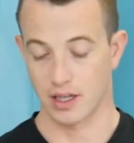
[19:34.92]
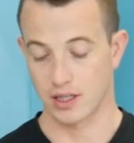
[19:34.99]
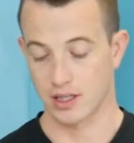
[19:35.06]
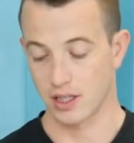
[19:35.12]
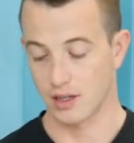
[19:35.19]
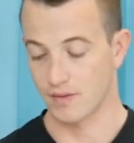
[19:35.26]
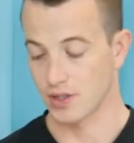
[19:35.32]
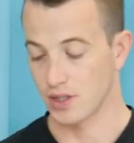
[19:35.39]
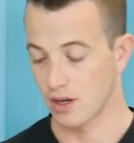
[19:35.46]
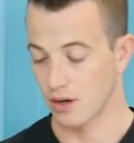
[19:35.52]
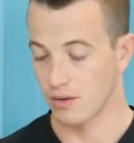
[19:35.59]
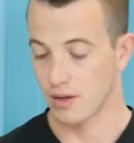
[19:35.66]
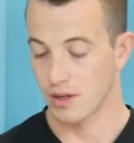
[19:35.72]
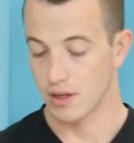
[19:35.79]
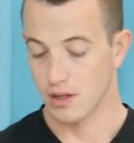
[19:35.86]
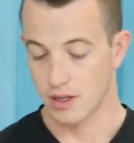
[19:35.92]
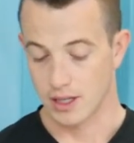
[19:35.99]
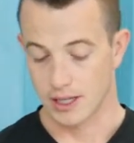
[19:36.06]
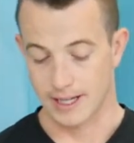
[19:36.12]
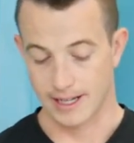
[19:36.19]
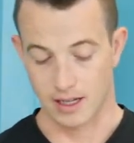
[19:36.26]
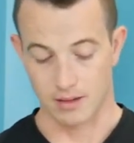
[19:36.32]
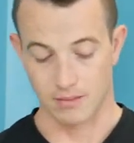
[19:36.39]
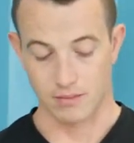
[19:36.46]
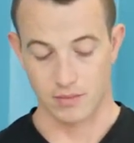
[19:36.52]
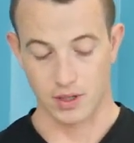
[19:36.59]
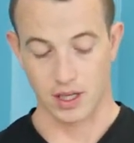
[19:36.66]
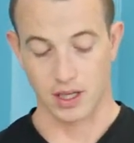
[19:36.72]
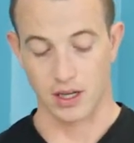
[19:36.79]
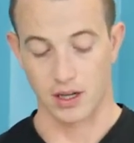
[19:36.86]
initiative. So
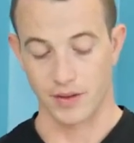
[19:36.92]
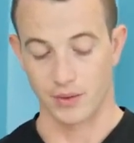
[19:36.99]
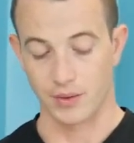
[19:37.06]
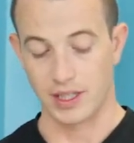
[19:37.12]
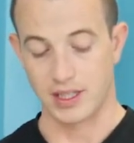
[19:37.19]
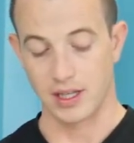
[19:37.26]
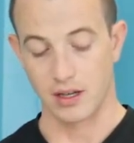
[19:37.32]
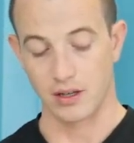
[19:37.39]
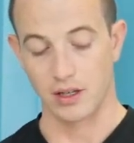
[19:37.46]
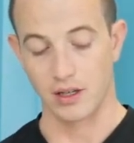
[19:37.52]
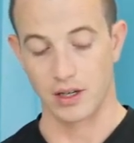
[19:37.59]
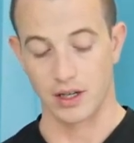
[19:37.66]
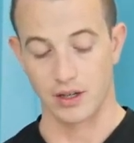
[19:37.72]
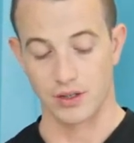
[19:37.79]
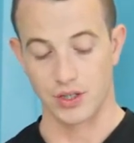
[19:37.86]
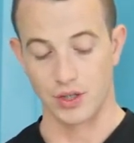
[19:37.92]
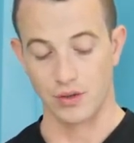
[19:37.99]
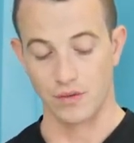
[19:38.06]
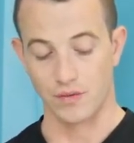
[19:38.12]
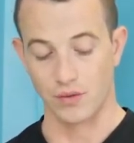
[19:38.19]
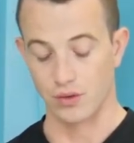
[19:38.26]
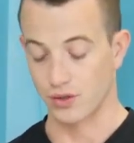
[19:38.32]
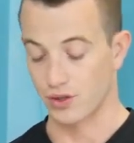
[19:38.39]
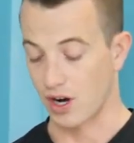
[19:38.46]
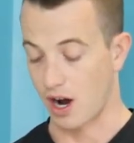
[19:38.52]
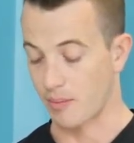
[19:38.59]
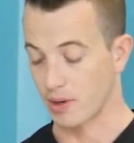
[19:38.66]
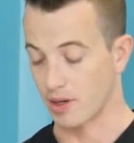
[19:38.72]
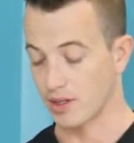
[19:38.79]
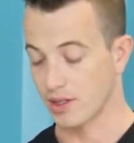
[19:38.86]
again, on the retail, you're going to do 2 full
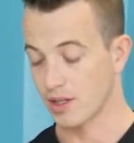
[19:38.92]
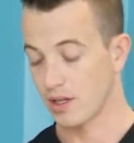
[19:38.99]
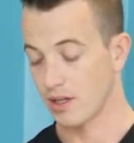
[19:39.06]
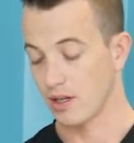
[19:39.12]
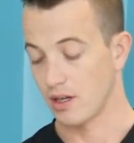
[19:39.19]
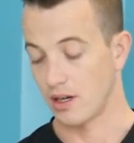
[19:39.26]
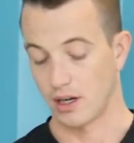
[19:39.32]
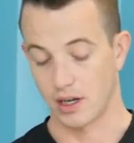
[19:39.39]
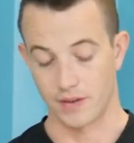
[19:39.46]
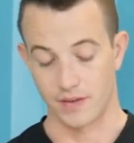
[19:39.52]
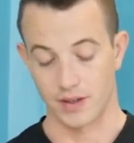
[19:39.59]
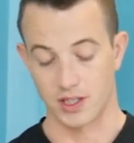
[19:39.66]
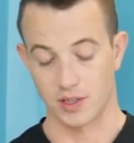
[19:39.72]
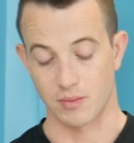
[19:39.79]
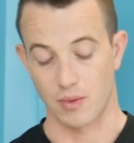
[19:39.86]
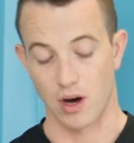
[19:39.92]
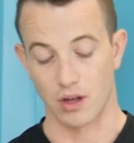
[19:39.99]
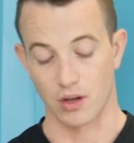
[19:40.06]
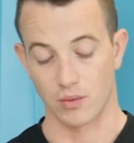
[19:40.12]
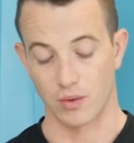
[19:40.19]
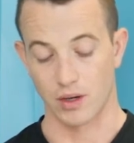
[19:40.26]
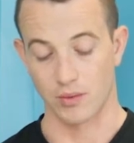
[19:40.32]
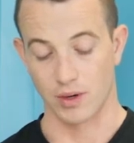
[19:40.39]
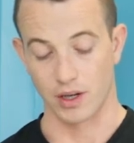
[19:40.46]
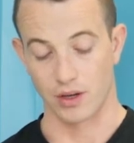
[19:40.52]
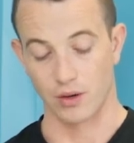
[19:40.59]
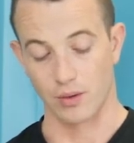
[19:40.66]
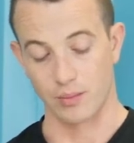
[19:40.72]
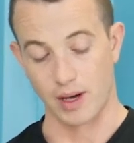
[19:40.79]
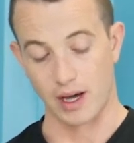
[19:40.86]
droppers. On the smaller one, we're going
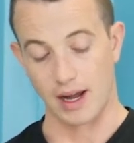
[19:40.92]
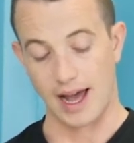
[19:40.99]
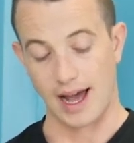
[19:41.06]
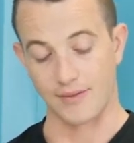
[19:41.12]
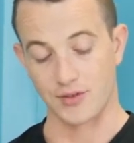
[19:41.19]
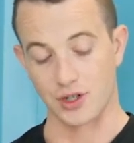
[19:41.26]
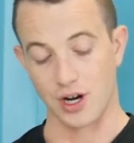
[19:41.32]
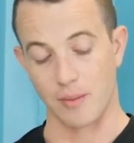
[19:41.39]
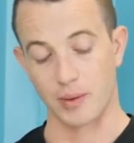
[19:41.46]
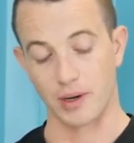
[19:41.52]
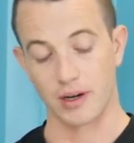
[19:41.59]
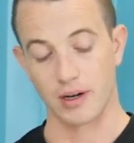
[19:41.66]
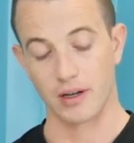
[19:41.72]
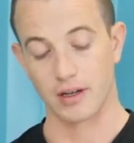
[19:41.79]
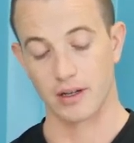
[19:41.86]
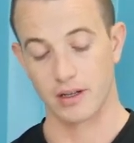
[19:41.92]
to do about a half dropper.